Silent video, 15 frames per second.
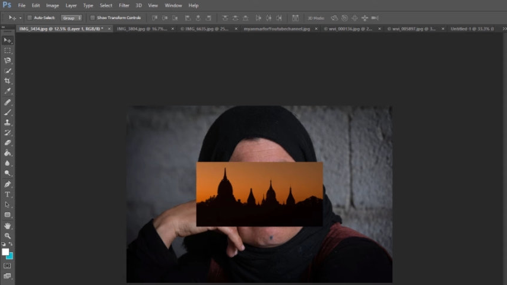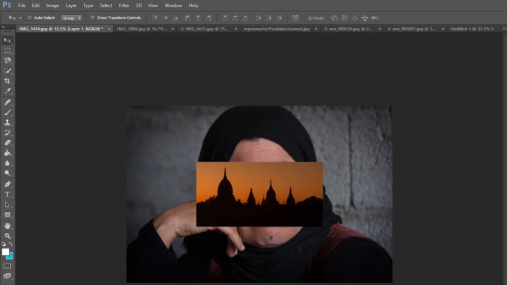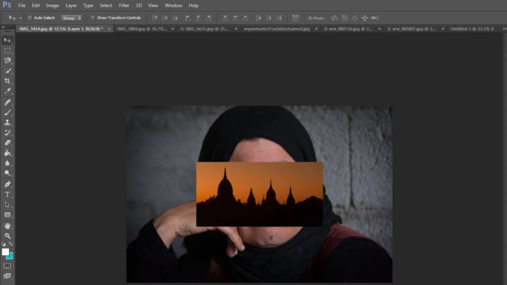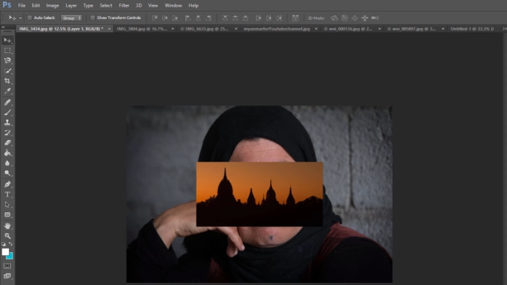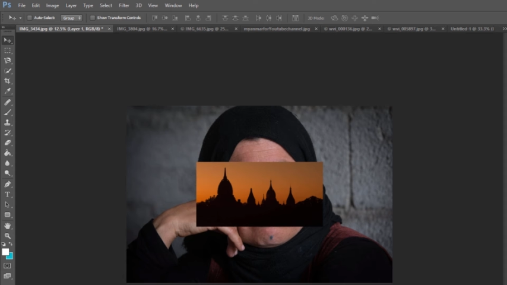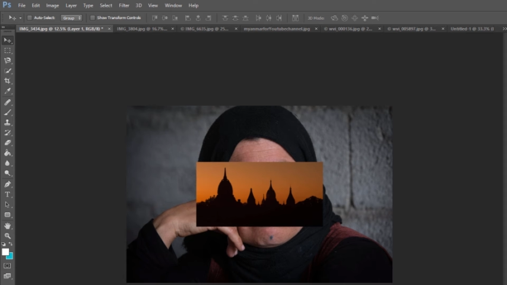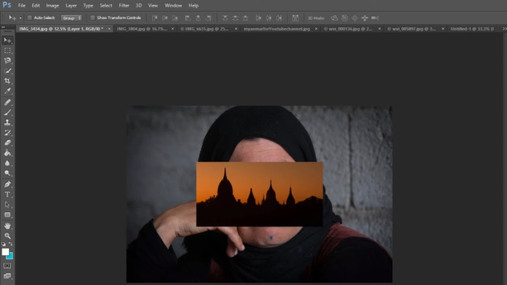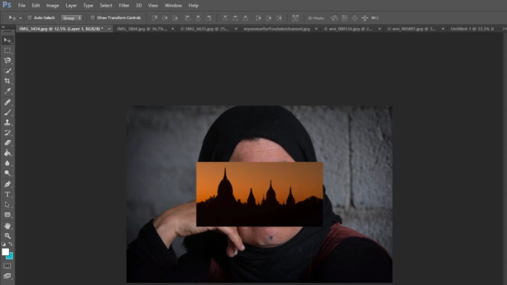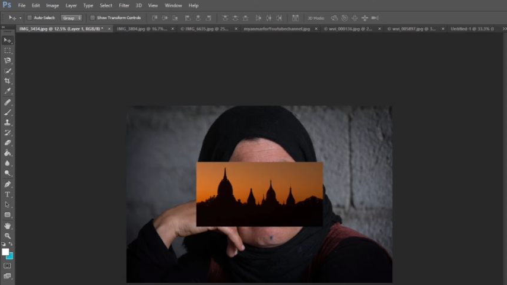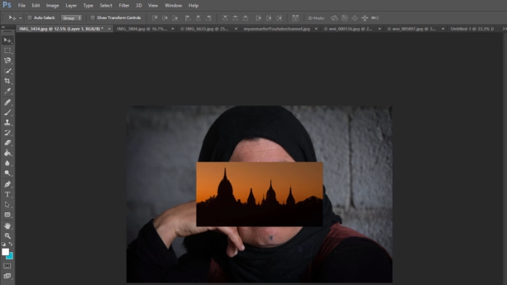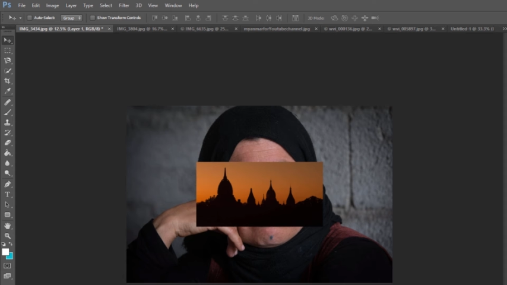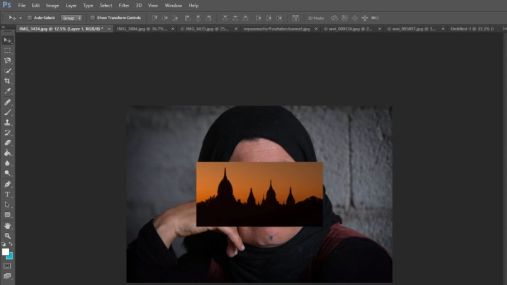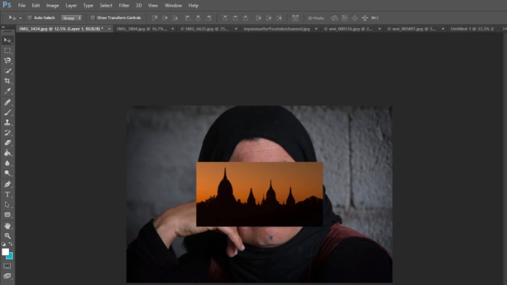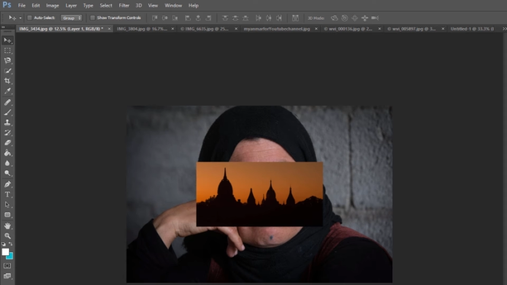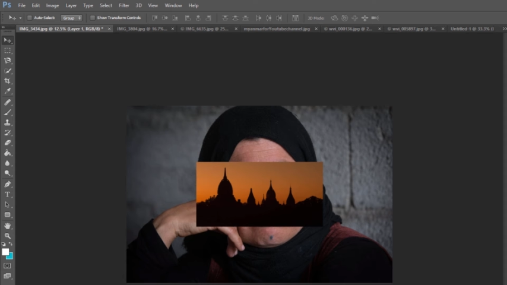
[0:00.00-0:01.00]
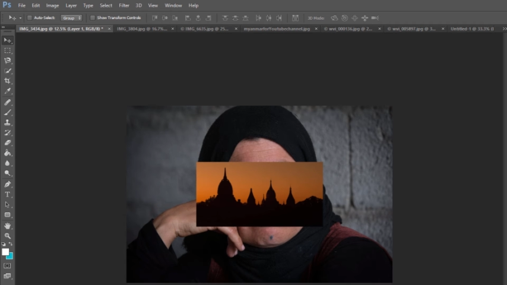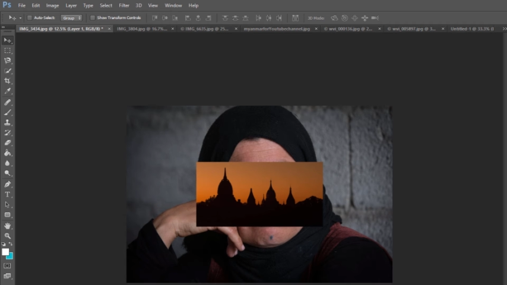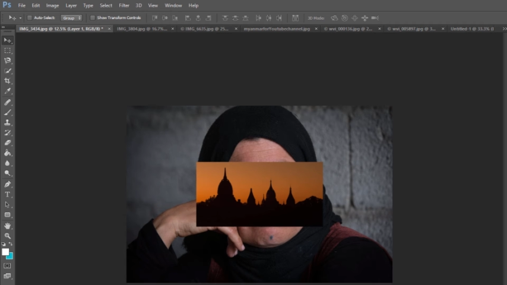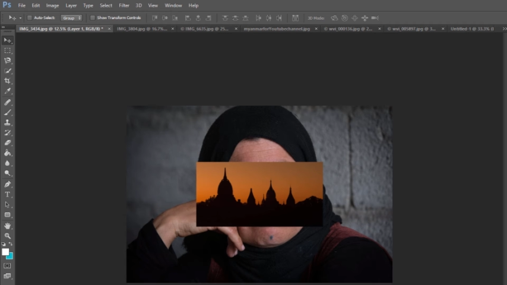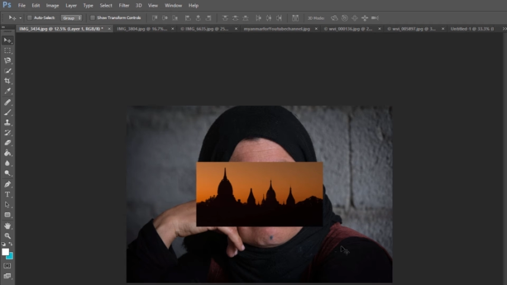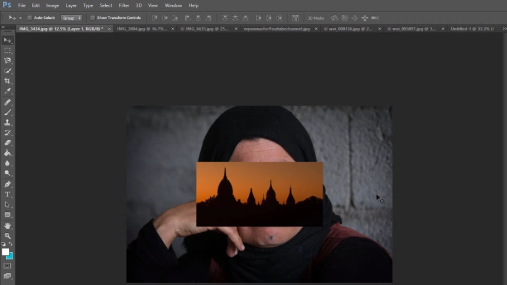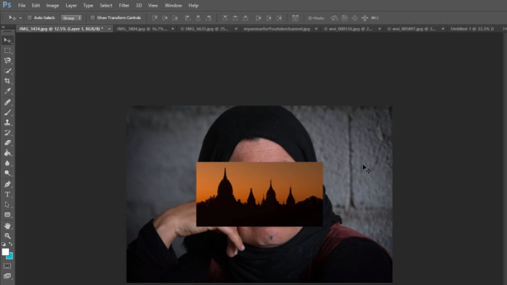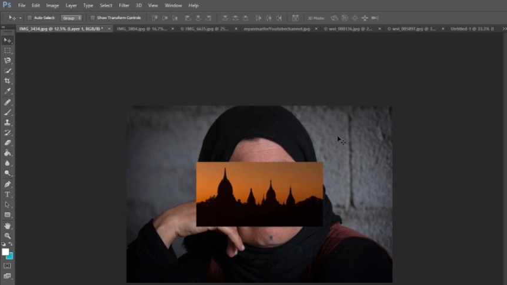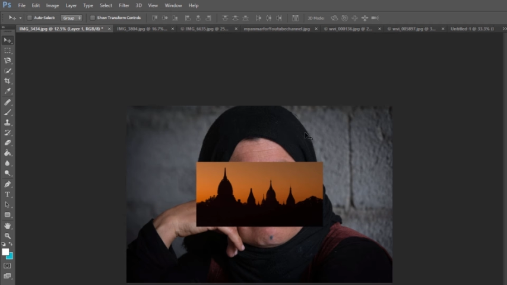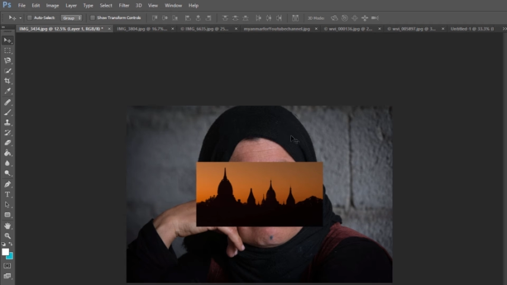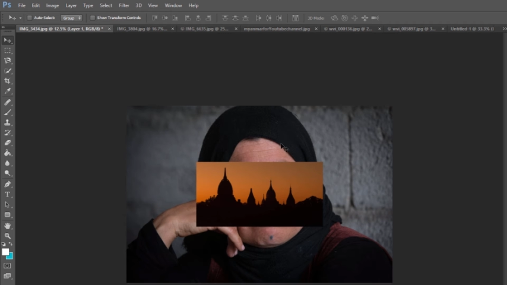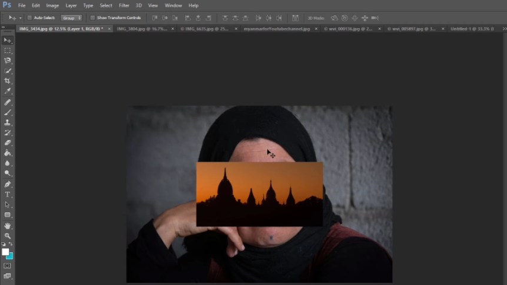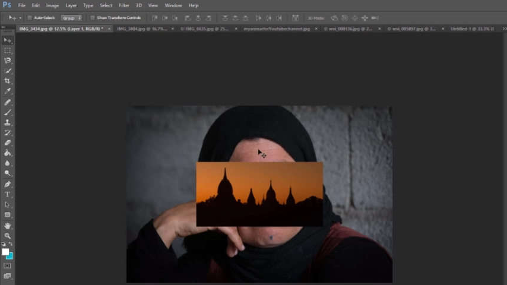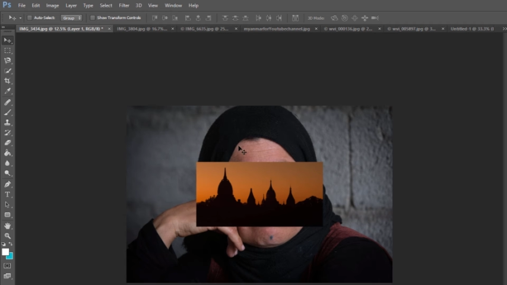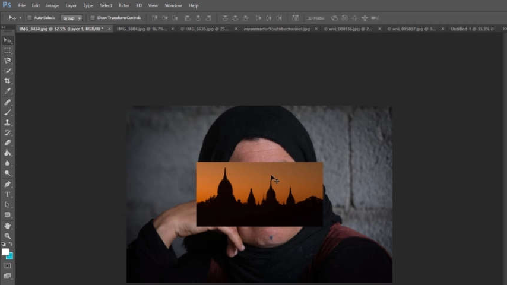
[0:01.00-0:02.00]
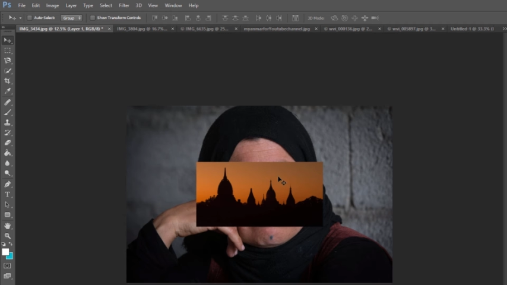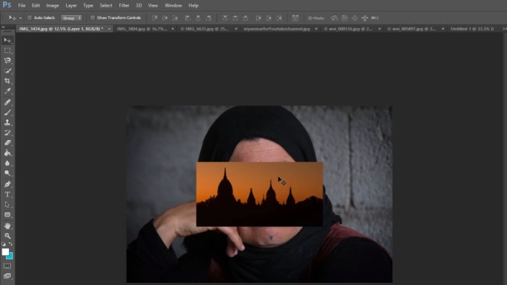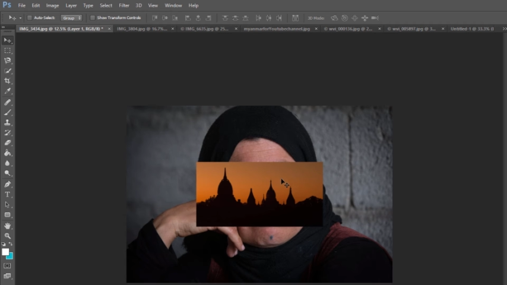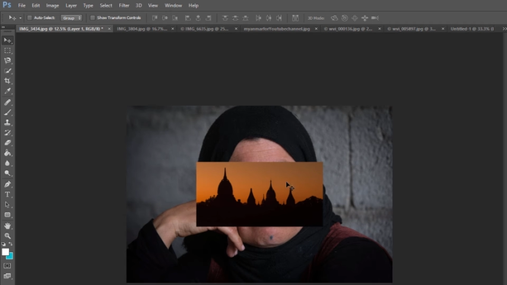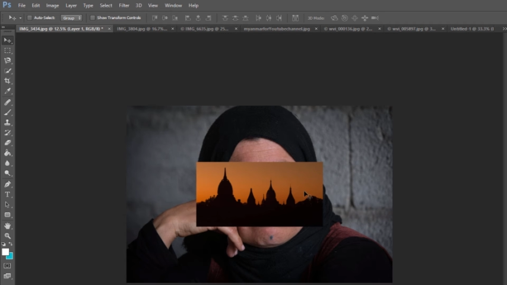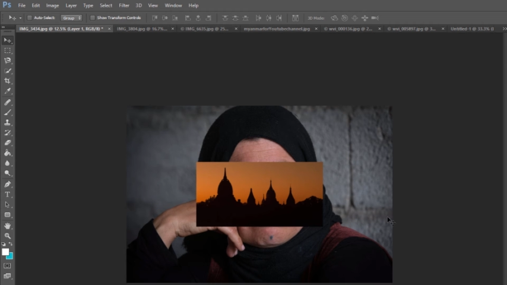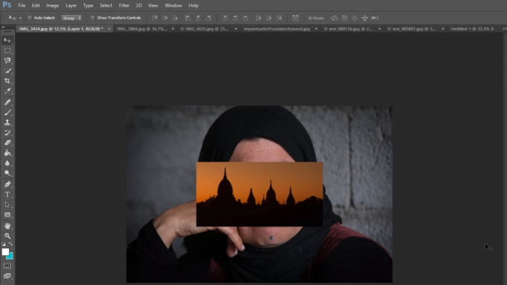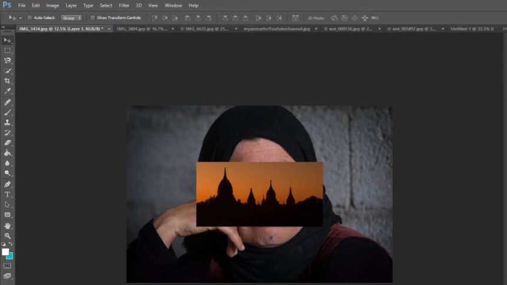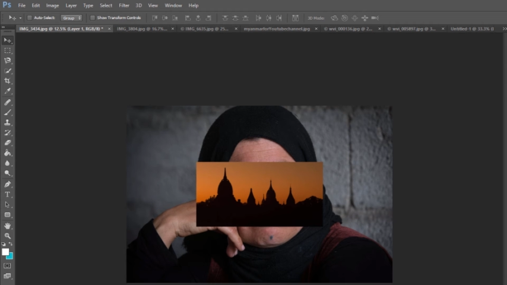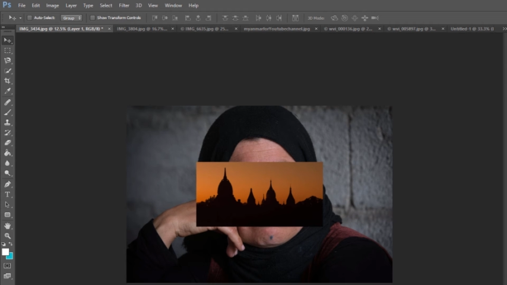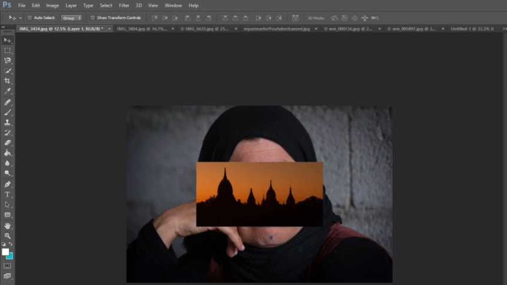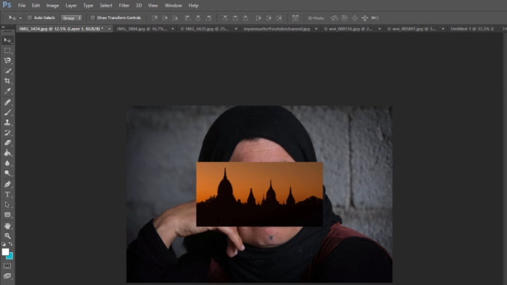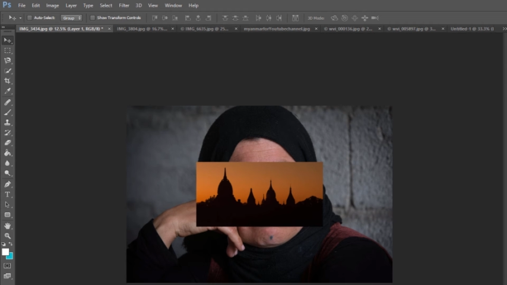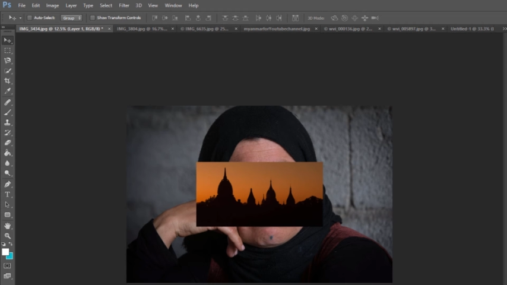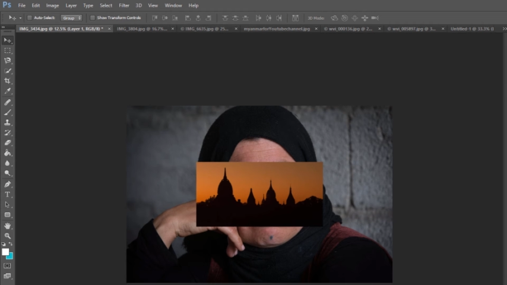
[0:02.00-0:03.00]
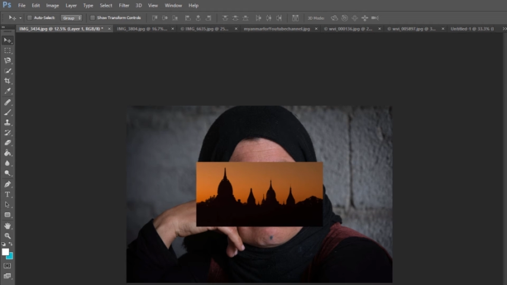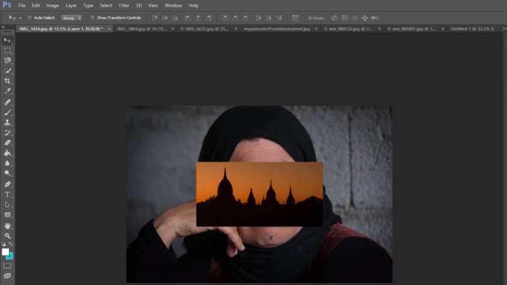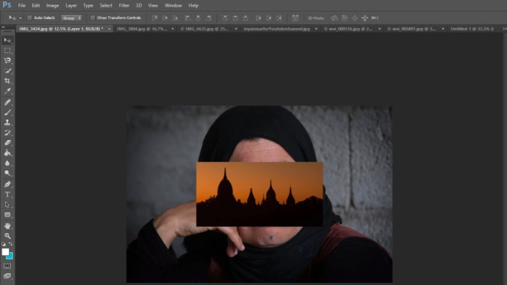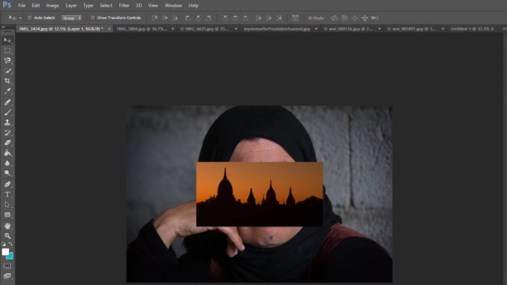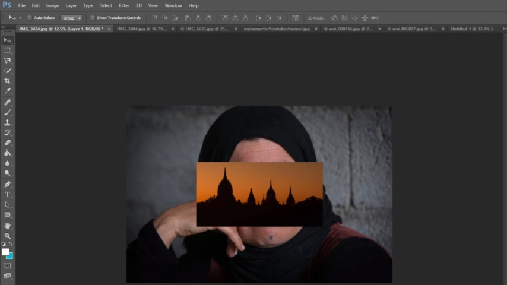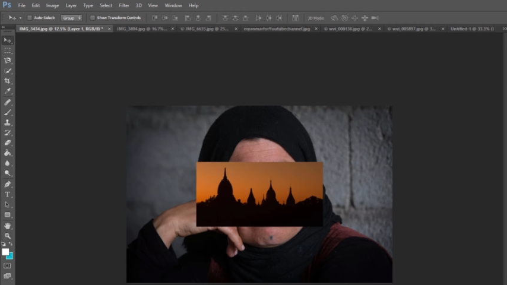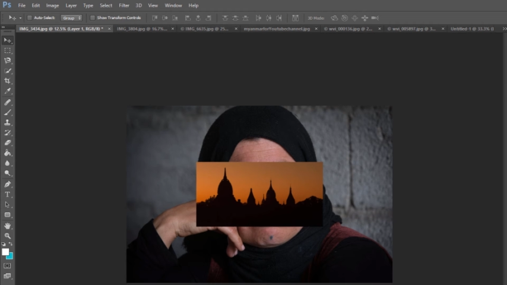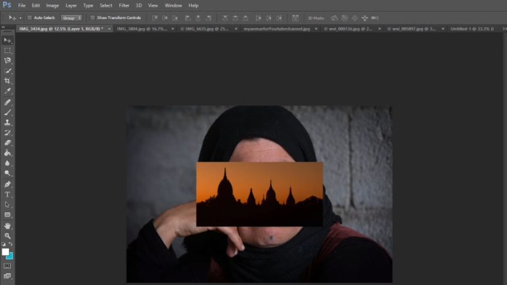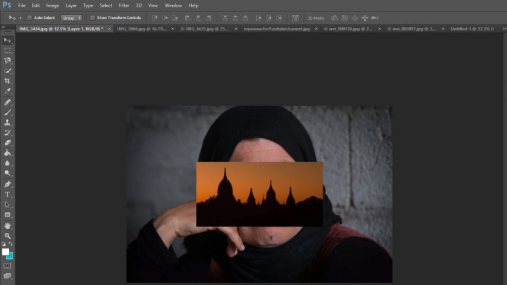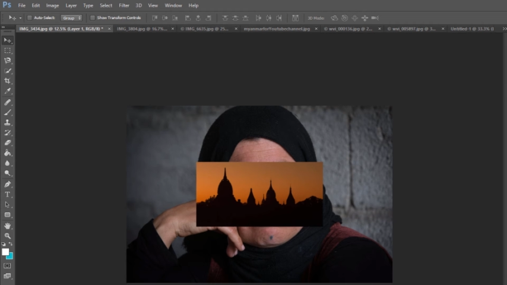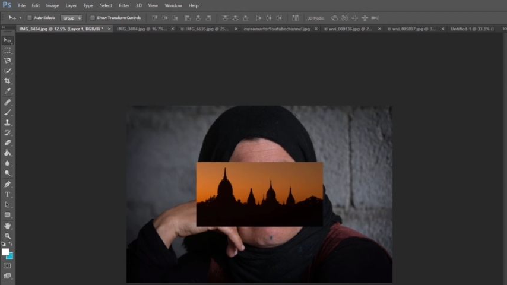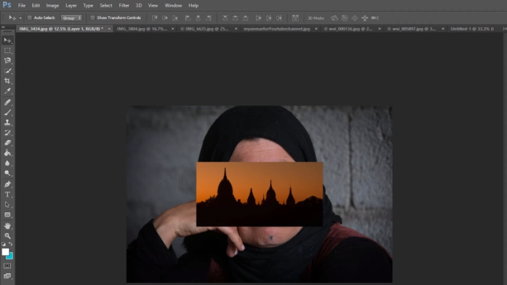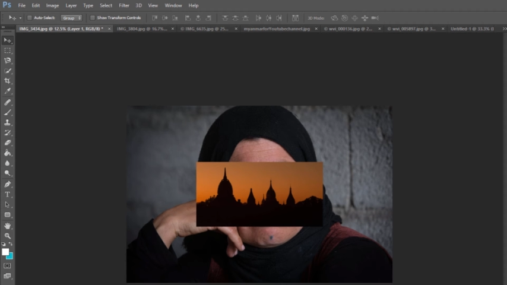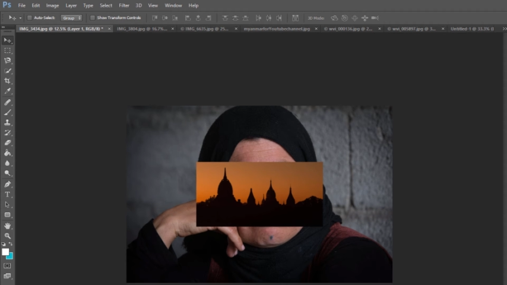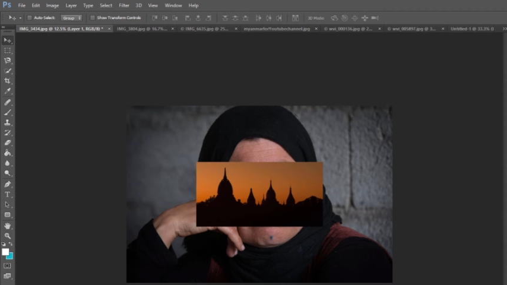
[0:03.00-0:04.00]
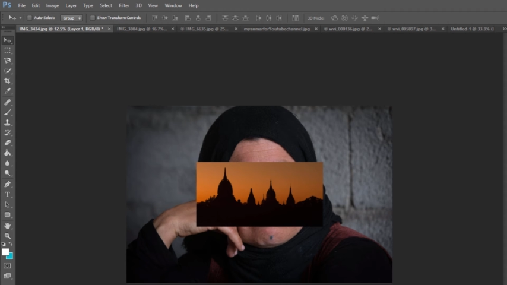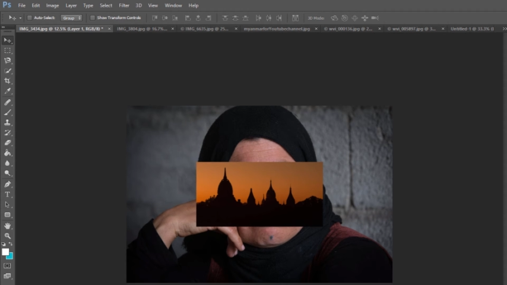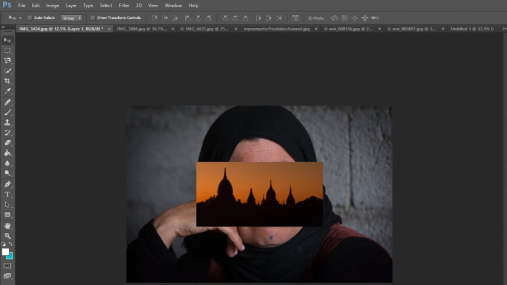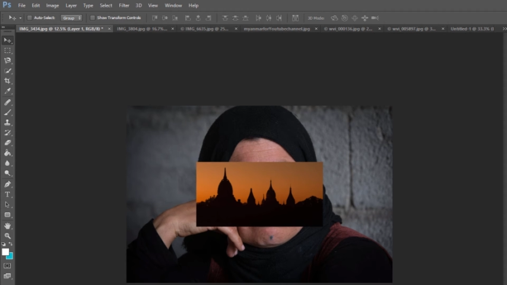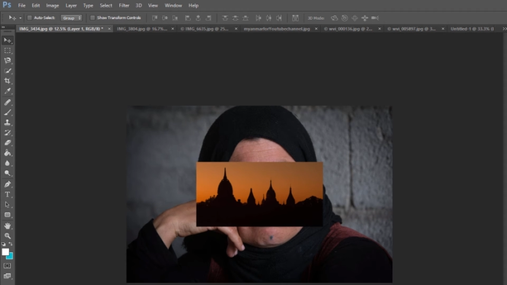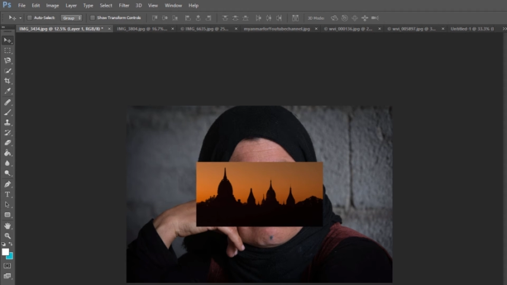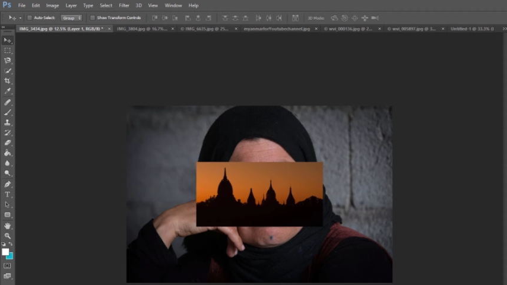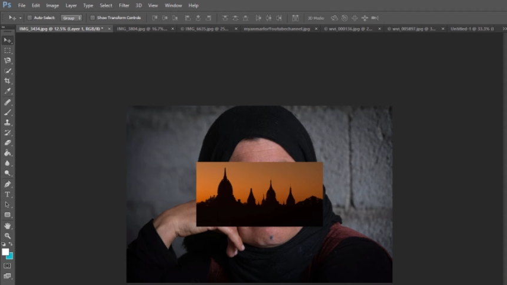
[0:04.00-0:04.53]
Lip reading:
(no speaker visible)